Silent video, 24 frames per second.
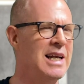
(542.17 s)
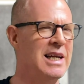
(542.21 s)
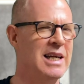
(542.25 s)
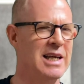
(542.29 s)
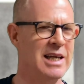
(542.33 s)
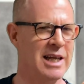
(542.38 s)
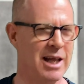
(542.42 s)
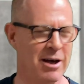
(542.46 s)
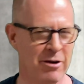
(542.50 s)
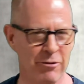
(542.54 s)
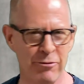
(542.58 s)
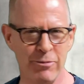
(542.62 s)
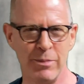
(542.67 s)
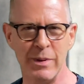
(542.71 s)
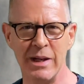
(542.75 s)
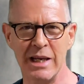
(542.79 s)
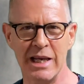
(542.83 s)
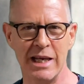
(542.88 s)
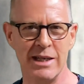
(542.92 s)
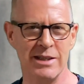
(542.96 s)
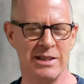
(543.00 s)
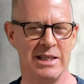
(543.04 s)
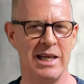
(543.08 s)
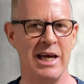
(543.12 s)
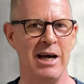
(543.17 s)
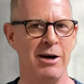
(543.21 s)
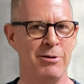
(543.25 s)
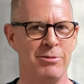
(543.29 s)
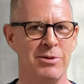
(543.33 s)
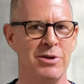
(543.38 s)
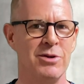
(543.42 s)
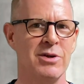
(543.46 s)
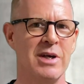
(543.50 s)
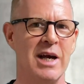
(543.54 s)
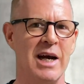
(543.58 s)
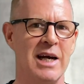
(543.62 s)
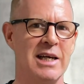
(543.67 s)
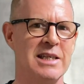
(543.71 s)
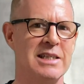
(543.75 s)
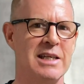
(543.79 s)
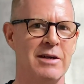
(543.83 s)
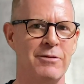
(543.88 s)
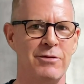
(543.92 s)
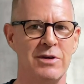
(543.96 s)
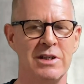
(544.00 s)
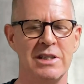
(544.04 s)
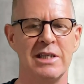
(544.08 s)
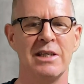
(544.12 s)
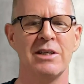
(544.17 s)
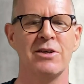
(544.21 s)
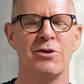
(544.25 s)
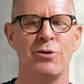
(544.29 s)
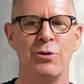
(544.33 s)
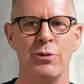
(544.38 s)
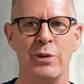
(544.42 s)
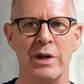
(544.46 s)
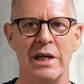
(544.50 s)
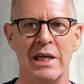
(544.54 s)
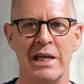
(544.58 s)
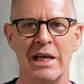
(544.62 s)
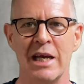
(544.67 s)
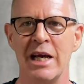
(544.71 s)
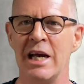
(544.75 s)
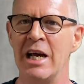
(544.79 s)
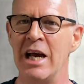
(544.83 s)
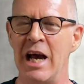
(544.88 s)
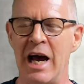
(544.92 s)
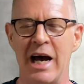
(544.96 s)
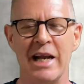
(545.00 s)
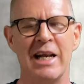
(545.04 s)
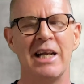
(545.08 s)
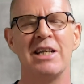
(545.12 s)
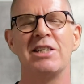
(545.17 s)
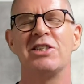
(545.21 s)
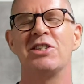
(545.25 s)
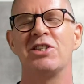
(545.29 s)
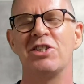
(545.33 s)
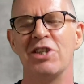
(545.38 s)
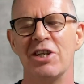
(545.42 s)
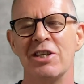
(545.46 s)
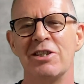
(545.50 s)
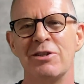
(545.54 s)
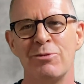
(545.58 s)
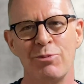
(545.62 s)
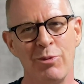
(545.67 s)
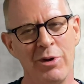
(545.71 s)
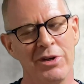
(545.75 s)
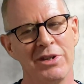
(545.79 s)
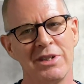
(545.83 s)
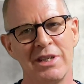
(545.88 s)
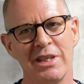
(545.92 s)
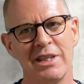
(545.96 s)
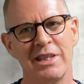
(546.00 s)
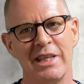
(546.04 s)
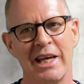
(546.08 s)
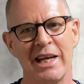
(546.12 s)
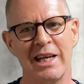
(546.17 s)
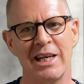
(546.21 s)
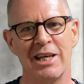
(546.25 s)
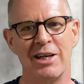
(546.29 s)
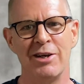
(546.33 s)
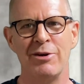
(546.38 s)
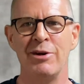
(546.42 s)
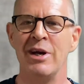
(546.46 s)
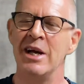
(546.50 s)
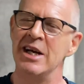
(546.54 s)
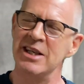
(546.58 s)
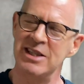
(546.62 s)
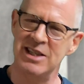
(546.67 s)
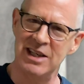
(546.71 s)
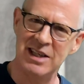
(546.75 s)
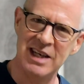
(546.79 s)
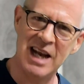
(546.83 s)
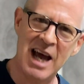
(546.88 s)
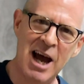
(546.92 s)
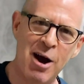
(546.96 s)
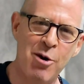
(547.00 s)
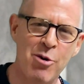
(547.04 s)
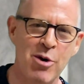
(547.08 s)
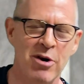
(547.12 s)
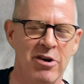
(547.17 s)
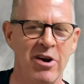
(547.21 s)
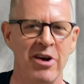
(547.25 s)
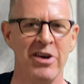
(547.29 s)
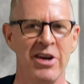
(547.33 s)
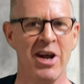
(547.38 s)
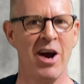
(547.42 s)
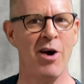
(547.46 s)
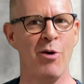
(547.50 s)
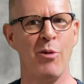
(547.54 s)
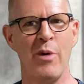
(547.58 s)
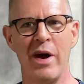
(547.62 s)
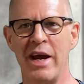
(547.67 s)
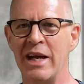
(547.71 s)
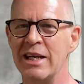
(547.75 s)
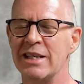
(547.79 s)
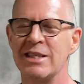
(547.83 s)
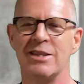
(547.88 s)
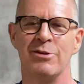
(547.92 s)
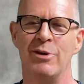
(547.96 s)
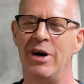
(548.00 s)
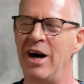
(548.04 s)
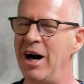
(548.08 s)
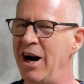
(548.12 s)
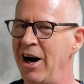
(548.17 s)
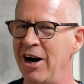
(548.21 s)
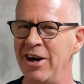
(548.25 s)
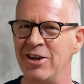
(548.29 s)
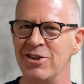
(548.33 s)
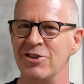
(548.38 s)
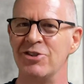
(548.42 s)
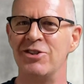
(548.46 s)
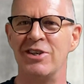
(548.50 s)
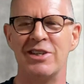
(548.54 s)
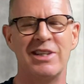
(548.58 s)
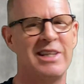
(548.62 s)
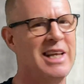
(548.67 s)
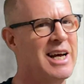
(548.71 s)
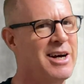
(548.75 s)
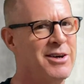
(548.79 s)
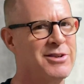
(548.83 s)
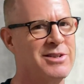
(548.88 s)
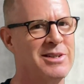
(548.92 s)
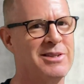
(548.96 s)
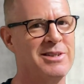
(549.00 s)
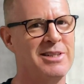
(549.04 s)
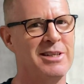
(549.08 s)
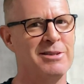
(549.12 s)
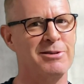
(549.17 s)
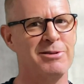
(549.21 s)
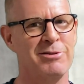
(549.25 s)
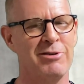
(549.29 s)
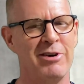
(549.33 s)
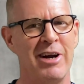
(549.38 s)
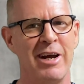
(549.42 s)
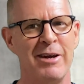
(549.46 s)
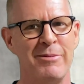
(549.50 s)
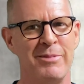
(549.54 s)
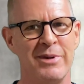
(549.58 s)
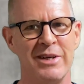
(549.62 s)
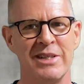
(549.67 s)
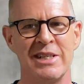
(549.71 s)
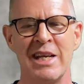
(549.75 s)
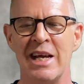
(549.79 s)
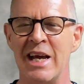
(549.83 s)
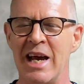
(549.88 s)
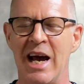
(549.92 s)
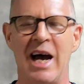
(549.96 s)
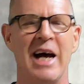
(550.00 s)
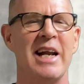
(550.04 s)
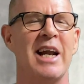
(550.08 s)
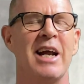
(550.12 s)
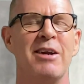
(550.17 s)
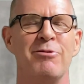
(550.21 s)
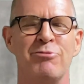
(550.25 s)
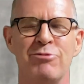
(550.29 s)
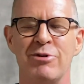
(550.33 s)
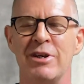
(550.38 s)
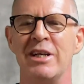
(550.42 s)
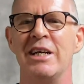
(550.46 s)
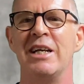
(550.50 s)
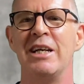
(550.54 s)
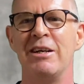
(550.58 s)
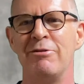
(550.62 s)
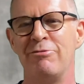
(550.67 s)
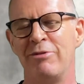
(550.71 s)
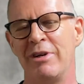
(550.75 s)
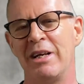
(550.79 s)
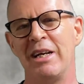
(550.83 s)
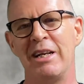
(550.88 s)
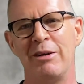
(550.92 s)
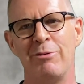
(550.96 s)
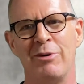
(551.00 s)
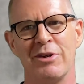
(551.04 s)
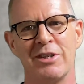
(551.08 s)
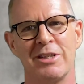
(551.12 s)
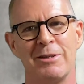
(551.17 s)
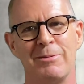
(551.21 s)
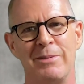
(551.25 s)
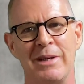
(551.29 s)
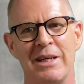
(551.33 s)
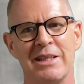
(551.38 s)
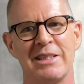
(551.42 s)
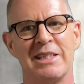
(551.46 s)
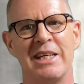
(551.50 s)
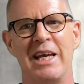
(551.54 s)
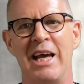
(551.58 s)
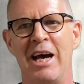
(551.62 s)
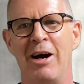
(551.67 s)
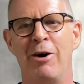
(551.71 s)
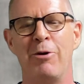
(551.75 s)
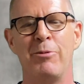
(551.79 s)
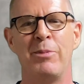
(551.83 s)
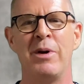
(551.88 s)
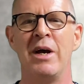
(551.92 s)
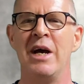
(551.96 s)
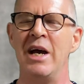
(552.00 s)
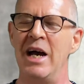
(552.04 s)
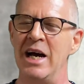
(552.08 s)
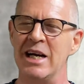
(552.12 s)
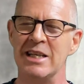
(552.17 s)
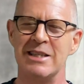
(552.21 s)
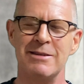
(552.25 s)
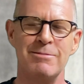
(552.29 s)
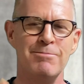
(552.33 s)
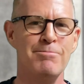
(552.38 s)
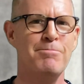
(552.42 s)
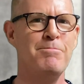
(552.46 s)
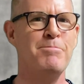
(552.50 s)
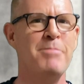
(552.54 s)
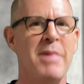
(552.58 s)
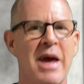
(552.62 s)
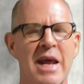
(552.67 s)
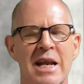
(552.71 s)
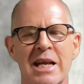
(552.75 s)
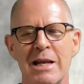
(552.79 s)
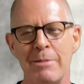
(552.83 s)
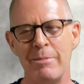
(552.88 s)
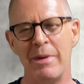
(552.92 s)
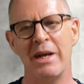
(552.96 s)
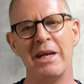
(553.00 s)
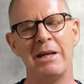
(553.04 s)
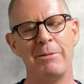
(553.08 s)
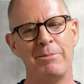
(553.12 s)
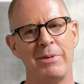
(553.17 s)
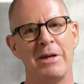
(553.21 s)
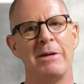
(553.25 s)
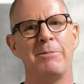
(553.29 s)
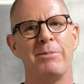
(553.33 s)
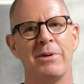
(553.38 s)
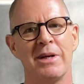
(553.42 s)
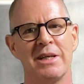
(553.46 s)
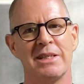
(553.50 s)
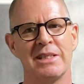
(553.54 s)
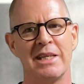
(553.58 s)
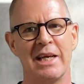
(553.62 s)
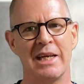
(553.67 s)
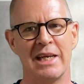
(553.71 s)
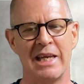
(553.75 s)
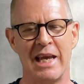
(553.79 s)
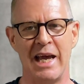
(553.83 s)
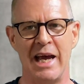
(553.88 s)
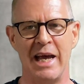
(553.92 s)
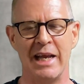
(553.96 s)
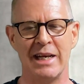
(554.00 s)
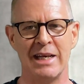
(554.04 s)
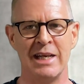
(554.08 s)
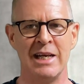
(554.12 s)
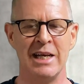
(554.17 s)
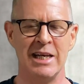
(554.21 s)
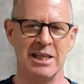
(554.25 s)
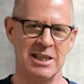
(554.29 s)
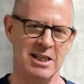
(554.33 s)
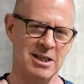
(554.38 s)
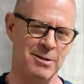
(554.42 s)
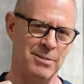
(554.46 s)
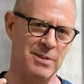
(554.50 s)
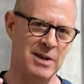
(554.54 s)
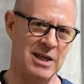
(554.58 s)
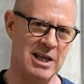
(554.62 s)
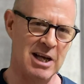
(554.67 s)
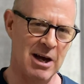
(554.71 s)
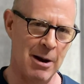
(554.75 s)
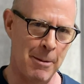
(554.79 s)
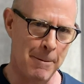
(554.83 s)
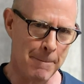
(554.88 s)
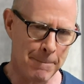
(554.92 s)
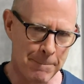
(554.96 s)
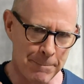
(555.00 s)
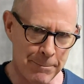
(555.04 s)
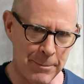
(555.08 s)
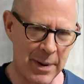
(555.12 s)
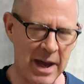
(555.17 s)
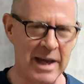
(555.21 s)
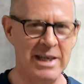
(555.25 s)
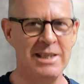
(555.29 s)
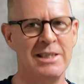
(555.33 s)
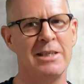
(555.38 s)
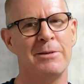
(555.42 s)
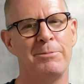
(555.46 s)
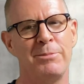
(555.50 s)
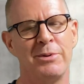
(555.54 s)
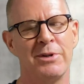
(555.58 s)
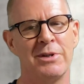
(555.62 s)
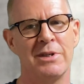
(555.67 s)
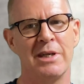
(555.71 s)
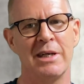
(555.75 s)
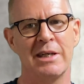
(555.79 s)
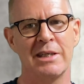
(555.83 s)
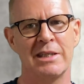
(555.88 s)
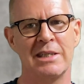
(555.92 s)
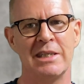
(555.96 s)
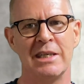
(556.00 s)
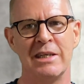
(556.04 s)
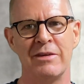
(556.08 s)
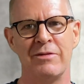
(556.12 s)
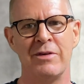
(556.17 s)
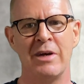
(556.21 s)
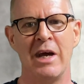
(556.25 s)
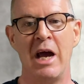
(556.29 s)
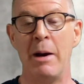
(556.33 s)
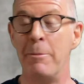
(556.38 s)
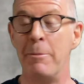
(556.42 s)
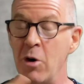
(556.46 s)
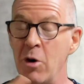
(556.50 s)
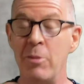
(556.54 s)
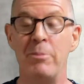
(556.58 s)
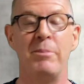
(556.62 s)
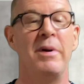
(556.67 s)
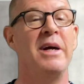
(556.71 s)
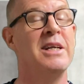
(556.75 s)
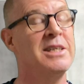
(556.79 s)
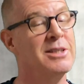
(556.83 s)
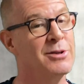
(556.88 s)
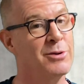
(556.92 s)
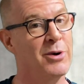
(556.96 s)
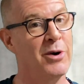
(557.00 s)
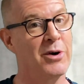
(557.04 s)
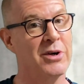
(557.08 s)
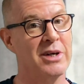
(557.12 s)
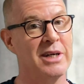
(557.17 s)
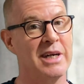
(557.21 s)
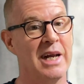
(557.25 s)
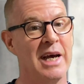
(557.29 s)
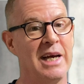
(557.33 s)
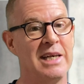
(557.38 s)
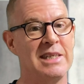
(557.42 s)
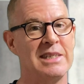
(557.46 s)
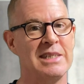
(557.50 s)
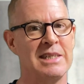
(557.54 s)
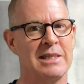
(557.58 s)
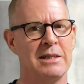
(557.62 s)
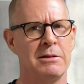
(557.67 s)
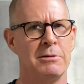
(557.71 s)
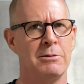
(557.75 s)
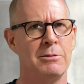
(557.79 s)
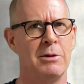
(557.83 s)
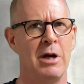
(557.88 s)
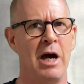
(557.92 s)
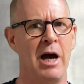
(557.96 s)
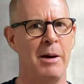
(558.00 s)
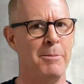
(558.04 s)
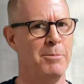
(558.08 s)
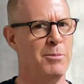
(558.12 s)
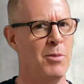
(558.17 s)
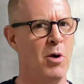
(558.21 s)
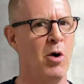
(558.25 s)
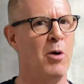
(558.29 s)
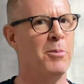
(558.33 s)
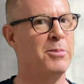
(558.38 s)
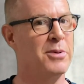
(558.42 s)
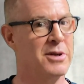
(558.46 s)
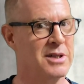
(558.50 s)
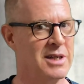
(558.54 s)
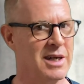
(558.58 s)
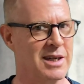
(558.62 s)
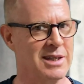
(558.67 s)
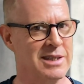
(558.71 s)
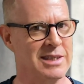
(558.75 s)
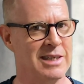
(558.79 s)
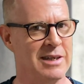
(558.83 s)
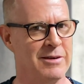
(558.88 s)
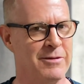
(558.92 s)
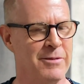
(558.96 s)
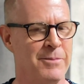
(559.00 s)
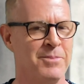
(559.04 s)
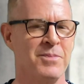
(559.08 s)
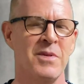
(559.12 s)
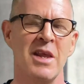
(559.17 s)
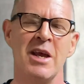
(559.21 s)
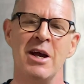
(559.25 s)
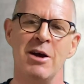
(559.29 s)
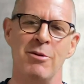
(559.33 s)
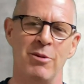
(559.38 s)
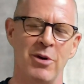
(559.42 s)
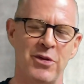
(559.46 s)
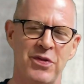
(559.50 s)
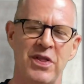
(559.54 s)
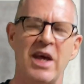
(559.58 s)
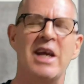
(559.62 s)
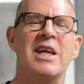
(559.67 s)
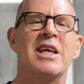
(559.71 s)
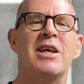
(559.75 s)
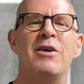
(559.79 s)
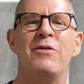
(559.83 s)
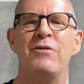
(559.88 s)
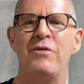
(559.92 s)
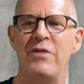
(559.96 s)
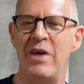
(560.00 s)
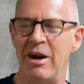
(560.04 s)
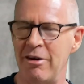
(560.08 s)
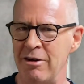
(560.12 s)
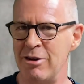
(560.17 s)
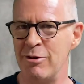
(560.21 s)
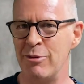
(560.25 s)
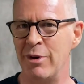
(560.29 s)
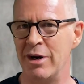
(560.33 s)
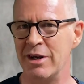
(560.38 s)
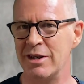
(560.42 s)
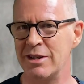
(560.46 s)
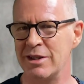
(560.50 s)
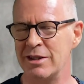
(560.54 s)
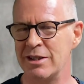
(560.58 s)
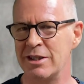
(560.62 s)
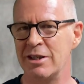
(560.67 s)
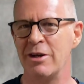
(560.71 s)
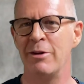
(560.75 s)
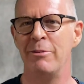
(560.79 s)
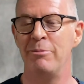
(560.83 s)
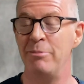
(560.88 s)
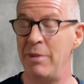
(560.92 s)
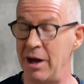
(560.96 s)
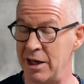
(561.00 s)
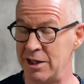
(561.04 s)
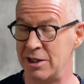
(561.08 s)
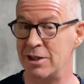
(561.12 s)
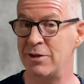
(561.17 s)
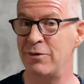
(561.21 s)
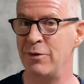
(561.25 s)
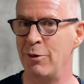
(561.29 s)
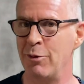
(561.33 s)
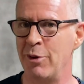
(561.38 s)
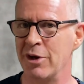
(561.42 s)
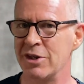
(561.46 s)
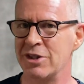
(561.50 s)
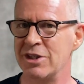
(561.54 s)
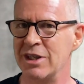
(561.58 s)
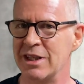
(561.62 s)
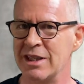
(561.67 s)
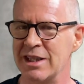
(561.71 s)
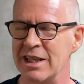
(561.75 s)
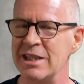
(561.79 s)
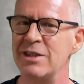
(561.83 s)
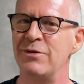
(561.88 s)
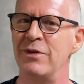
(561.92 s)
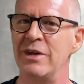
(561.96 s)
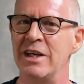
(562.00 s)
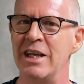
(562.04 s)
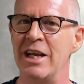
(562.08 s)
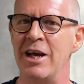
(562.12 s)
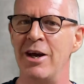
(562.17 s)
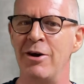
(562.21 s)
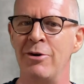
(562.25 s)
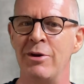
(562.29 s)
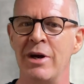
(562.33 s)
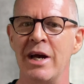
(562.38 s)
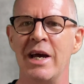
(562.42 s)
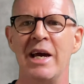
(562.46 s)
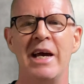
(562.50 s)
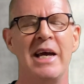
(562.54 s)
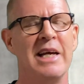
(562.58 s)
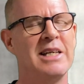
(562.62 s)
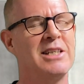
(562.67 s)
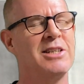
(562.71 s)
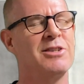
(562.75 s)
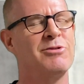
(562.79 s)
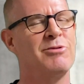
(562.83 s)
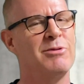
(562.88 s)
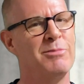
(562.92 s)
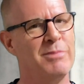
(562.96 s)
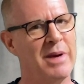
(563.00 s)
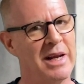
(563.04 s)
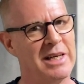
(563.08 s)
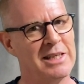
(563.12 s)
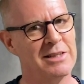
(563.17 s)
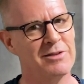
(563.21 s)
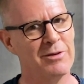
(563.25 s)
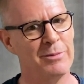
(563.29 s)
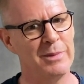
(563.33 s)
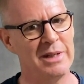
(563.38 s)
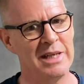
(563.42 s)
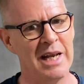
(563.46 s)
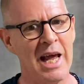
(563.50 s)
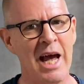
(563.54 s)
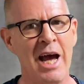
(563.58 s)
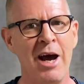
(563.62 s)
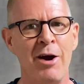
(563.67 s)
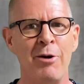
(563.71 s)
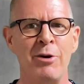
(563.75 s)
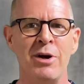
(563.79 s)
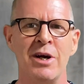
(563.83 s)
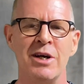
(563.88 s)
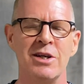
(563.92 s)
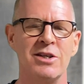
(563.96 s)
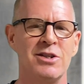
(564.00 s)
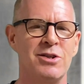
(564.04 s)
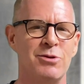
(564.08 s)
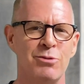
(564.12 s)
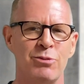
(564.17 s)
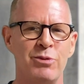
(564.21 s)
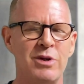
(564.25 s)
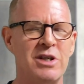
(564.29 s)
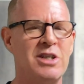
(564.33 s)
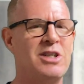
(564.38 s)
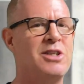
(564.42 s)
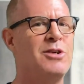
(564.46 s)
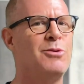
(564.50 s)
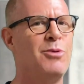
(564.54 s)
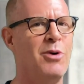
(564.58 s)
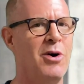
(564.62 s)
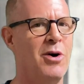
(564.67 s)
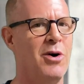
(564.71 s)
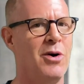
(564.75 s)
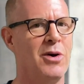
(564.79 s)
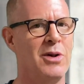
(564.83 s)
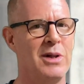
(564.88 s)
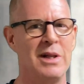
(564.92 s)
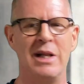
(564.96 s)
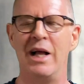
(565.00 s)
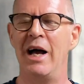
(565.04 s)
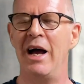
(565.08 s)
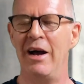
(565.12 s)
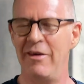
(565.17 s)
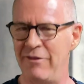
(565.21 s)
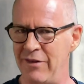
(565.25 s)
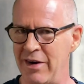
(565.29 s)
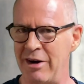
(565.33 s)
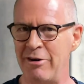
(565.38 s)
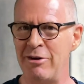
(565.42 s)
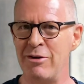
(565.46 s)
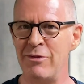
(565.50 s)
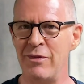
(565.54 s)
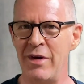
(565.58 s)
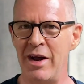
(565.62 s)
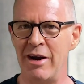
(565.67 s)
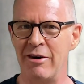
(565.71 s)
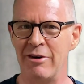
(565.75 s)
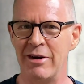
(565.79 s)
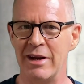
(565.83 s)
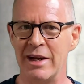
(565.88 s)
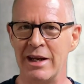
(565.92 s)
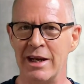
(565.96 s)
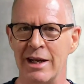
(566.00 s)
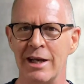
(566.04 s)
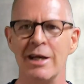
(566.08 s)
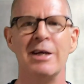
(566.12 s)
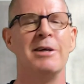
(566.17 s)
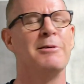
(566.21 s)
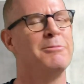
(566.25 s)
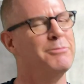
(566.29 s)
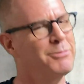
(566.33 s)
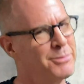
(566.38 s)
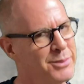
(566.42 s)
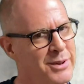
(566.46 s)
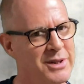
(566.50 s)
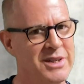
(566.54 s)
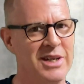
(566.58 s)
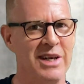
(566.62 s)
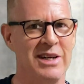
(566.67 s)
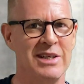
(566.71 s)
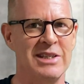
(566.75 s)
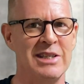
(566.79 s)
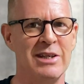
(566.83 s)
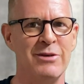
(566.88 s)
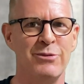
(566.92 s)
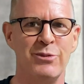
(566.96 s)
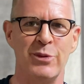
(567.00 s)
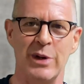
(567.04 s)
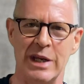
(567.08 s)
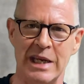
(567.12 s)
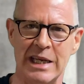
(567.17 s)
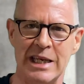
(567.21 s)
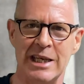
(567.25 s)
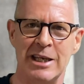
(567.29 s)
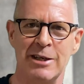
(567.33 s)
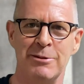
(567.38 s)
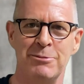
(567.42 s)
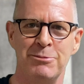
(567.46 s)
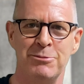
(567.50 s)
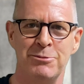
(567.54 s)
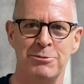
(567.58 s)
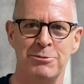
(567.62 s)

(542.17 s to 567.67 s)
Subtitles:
love being able to help you guys every single week, and I just want to thank you. So now we're on our way to 100,000 subscribers, and I really, really want to be able to help as many, many people as I can to become better productive, better organized, and more productive. Well, thank you very much for watching this video. It just remains for me now to wish you all a very, very productive week.